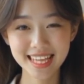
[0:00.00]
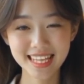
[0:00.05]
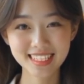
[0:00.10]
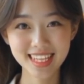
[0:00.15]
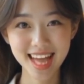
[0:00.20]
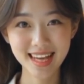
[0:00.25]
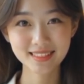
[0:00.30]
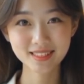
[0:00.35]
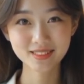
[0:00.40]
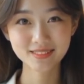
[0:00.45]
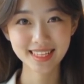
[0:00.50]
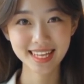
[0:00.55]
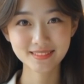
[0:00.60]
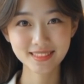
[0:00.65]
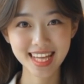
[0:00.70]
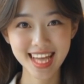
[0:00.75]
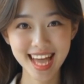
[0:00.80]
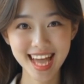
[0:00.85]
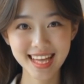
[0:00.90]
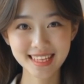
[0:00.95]
Tunnel
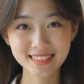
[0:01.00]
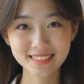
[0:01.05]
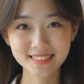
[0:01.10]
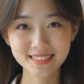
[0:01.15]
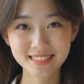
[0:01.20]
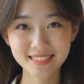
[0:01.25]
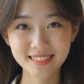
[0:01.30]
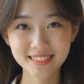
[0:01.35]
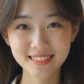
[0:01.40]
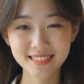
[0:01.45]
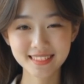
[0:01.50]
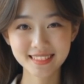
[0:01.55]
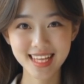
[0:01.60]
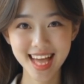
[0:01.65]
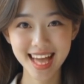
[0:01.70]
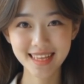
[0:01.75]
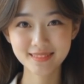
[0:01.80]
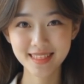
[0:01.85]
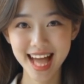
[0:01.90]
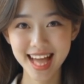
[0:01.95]
VPN.
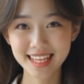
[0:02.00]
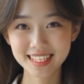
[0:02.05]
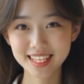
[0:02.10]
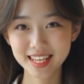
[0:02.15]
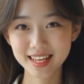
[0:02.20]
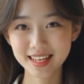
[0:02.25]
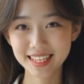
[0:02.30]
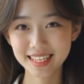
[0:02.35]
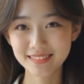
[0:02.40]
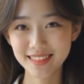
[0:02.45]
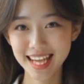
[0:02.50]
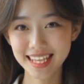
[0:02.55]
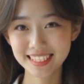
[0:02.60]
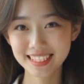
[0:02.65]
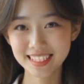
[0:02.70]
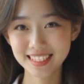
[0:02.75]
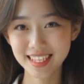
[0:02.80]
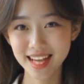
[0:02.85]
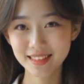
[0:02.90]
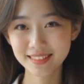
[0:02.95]
Head back to your
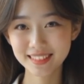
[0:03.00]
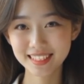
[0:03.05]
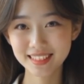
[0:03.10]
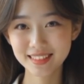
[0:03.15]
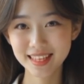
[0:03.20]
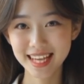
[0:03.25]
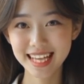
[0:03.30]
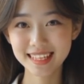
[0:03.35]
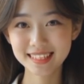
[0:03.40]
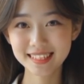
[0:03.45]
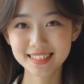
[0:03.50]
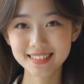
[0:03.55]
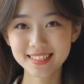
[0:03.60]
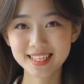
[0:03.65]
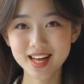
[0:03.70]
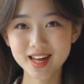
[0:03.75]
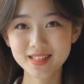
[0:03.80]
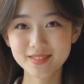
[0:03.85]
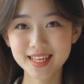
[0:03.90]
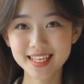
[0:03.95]
device's home screen,
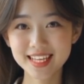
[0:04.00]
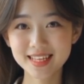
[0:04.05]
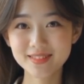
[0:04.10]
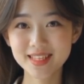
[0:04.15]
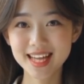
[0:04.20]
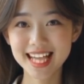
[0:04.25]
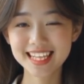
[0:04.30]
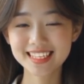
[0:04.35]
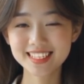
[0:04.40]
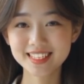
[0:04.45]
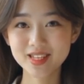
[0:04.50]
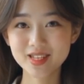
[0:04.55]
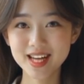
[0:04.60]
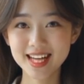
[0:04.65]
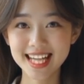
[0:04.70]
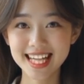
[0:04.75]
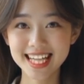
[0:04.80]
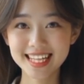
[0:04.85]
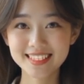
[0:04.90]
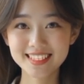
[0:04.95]
open the Play
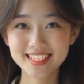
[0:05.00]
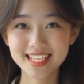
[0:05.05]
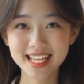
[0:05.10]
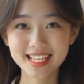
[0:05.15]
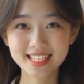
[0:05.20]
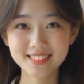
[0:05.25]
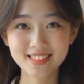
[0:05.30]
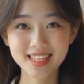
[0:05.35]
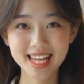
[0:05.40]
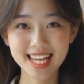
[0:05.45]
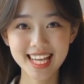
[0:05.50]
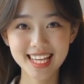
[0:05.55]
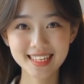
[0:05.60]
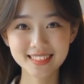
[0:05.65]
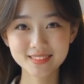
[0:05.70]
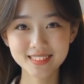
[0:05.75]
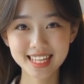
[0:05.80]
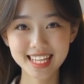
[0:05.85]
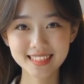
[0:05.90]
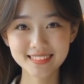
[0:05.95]
Store, and search for
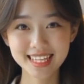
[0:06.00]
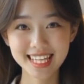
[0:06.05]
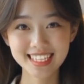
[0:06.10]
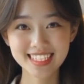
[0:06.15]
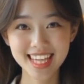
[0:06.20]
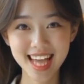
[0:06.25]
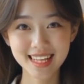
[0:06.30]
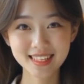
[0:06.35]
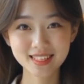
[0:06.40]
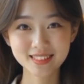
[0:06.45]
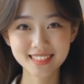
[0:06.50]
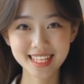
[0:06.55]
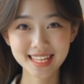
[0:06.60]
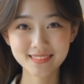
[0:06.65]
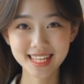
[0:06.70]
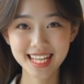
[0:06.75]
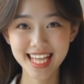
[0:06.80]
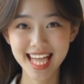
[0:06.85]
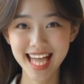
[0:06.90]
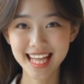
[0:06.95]
NPV Tunnel
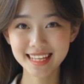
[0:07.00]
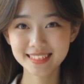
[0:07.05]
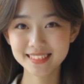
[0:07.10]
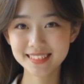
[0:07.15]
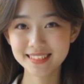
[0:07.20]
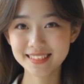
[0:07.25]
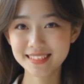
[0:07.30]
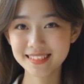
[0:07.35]
VPN.